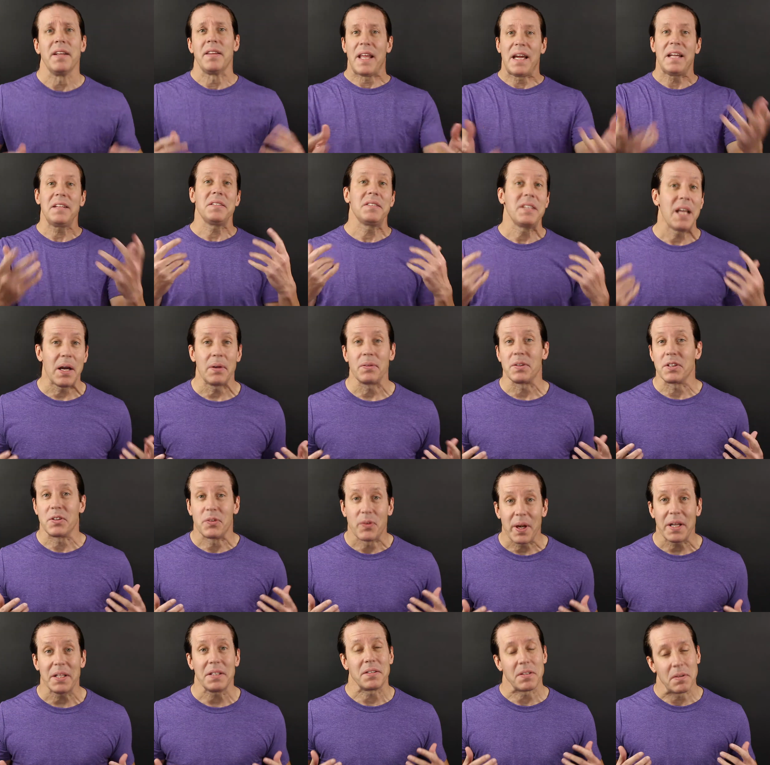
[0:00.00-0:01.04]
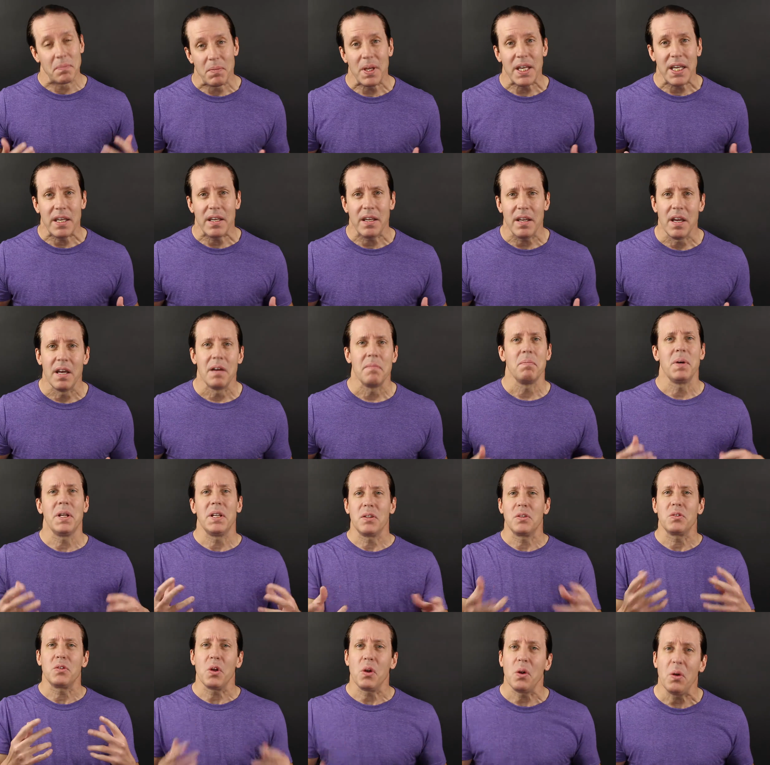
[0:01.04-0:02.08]
That sounded great to me,
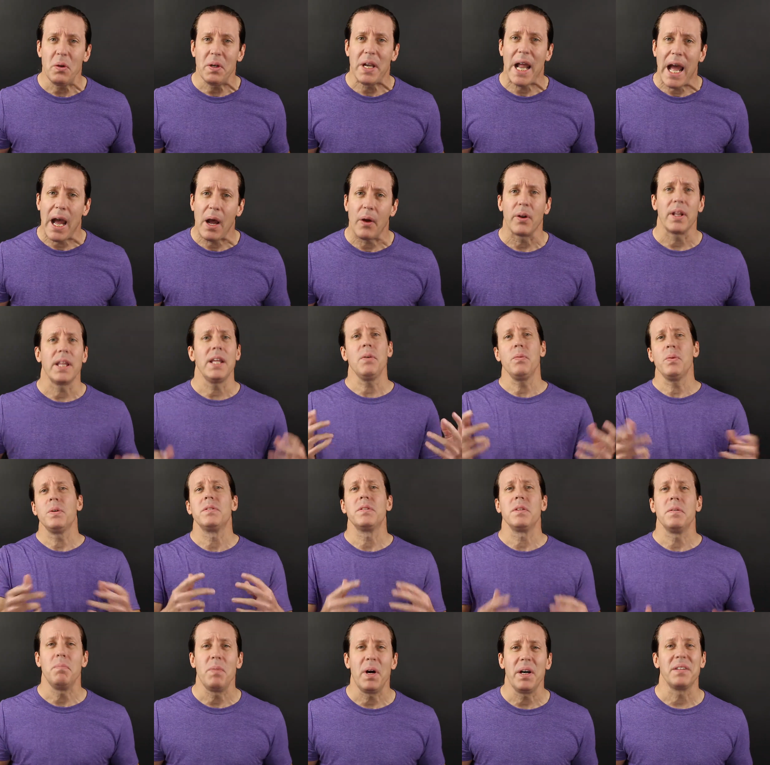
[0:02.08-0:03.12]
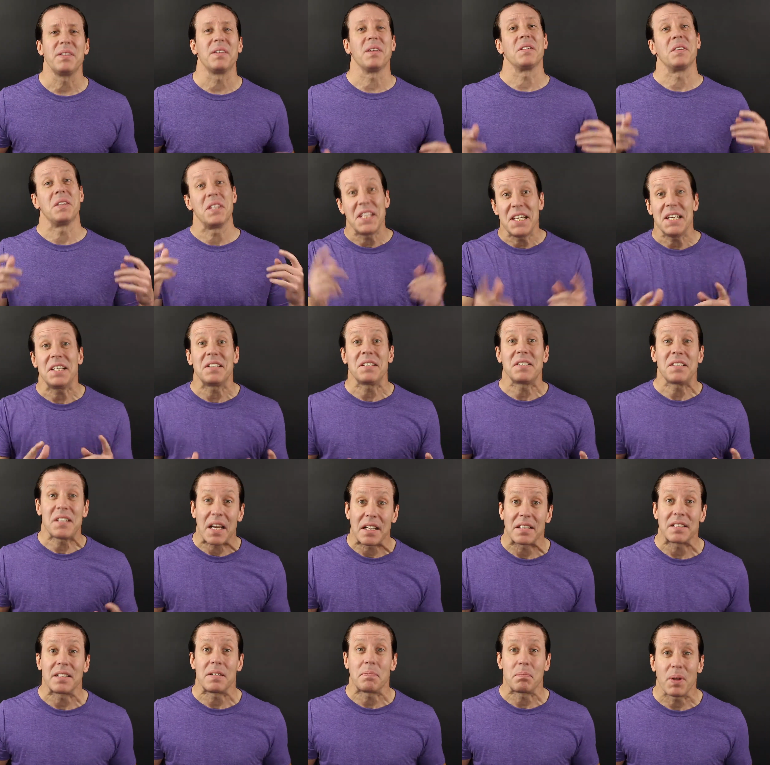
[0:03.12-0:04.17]
but it turned out it was among the least
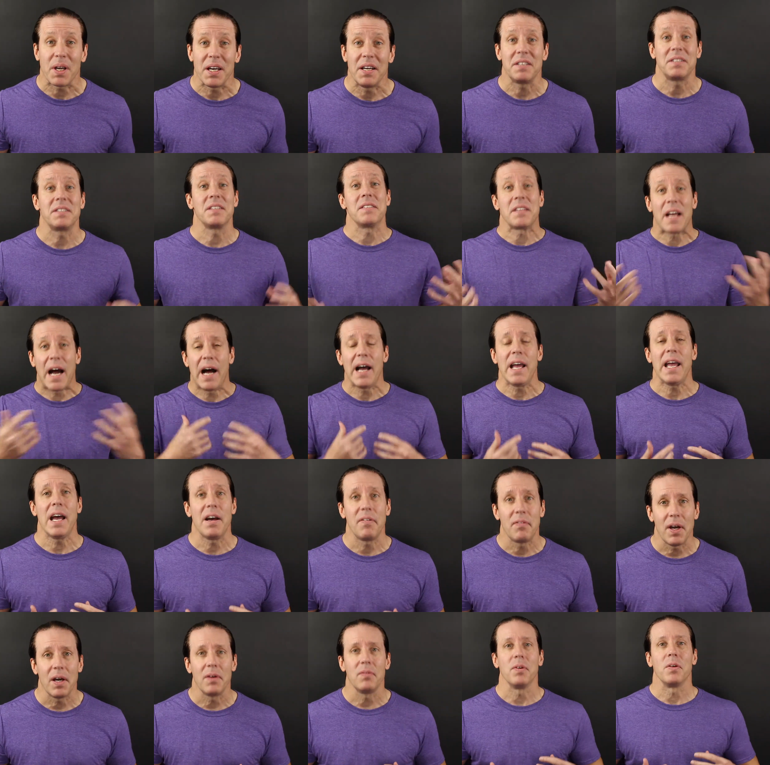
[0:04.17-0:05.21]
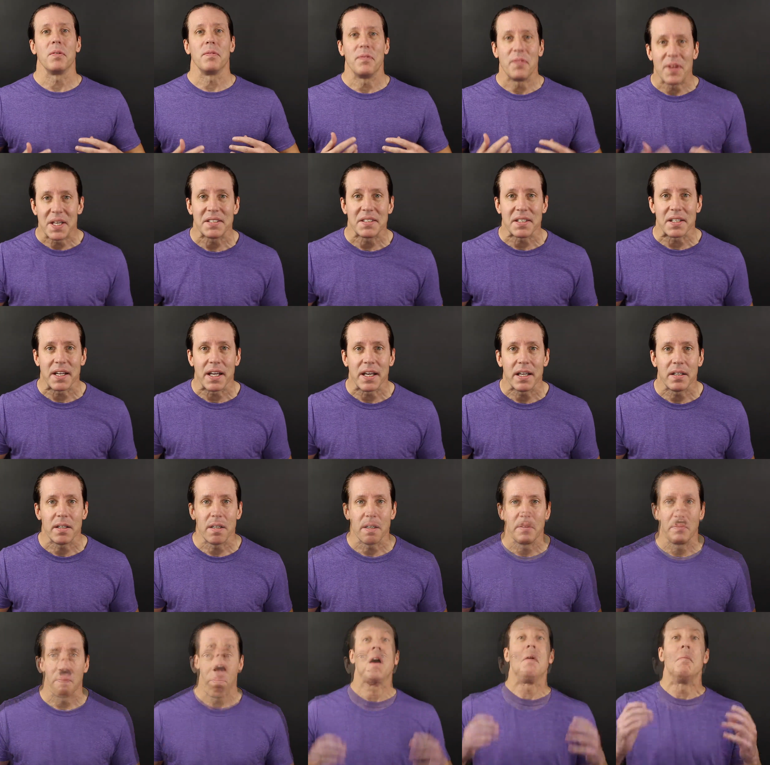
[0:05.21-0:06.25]
sexy places I have ever visited.
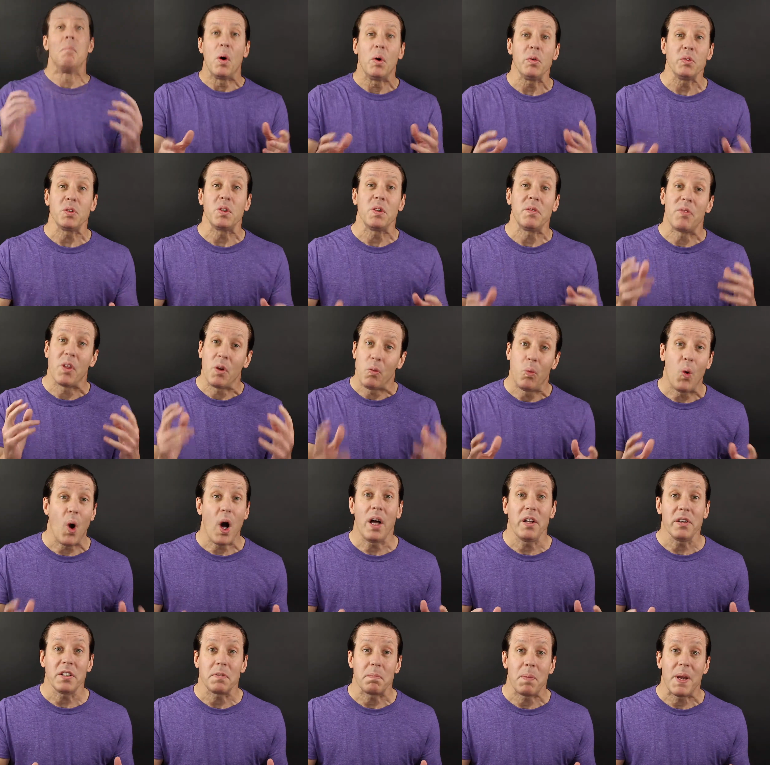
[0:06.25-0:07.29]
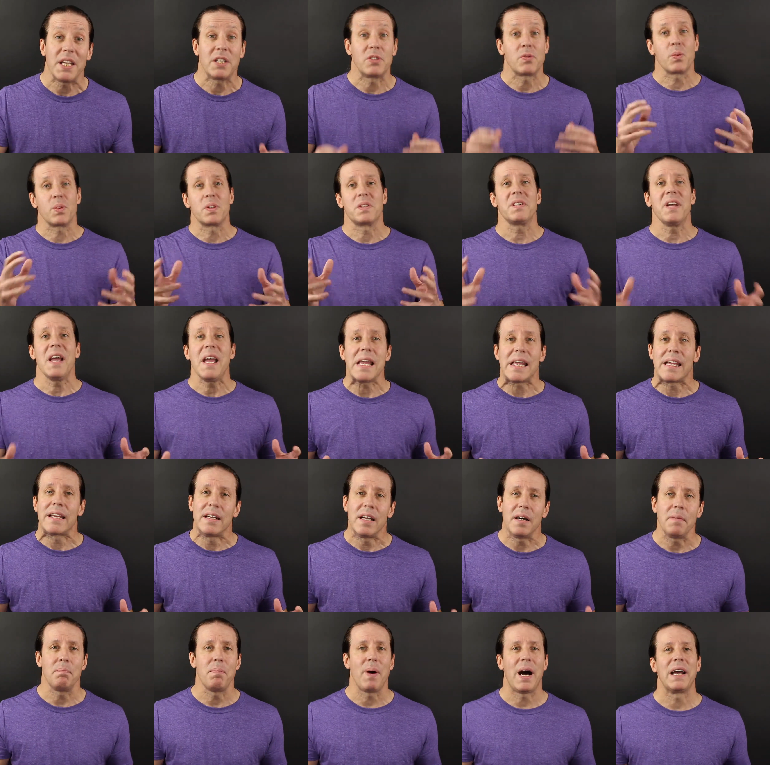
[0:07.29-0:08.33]
Most of the wall space was
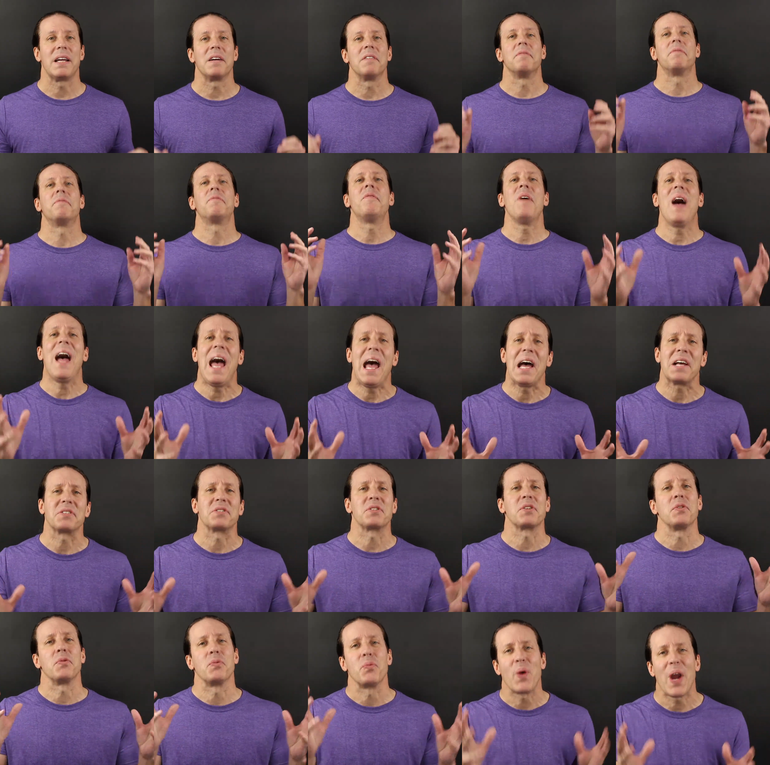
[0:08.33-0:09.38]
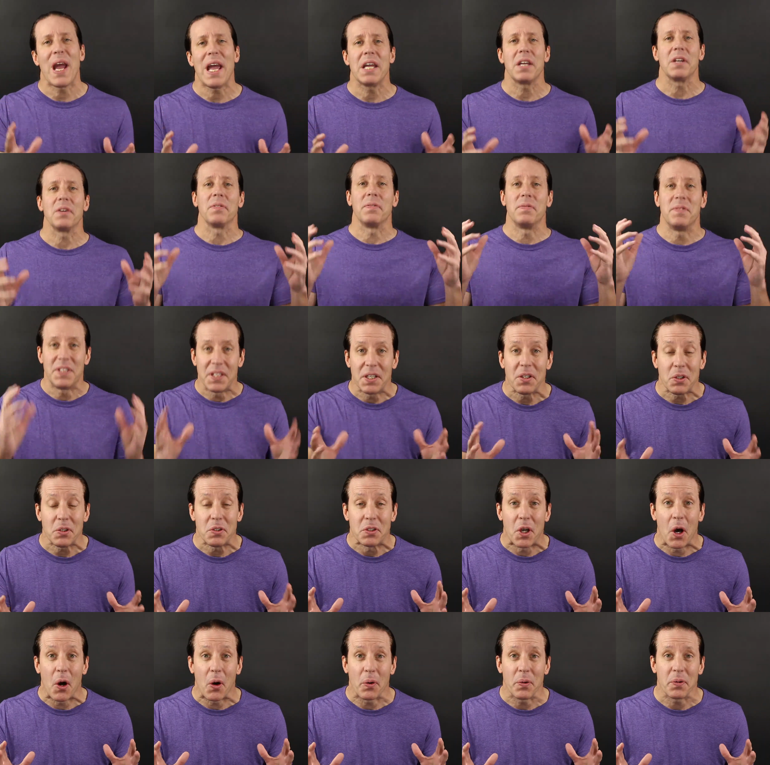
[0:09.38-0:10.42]
taken up by a vast array of
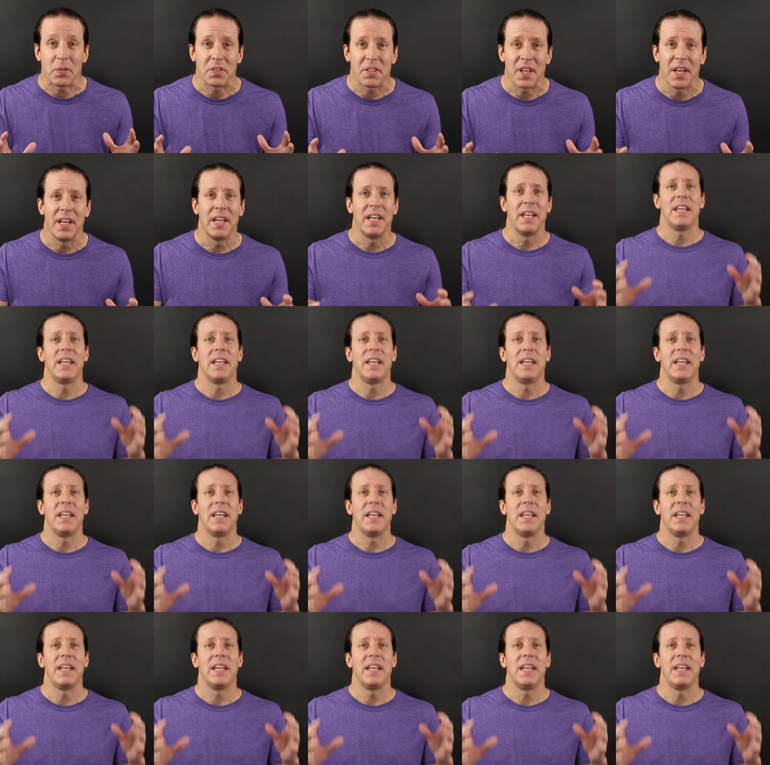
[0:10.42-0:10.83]
dildos,